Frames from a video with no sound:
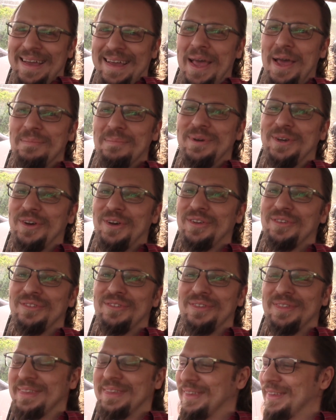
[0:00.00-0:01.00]

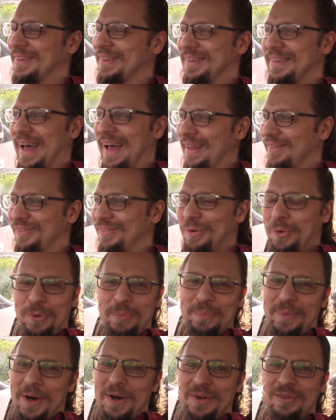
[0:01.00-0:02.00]
Because that's all
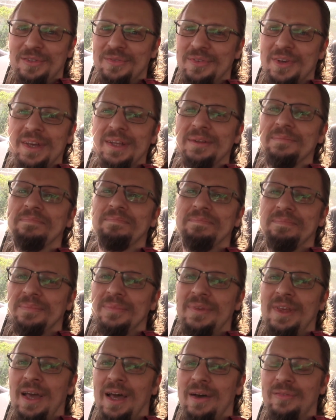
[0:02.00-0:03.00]
part of it.
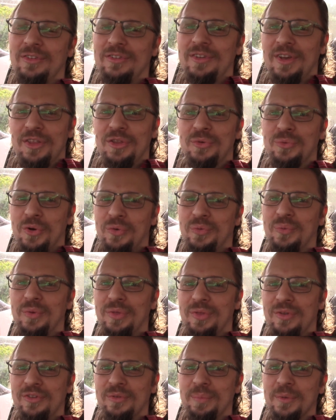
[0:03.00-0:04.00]
You have to take the rough
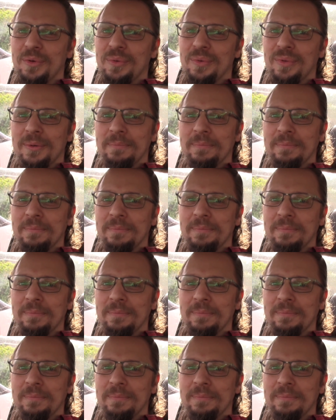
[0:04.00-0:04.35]
with the smooth.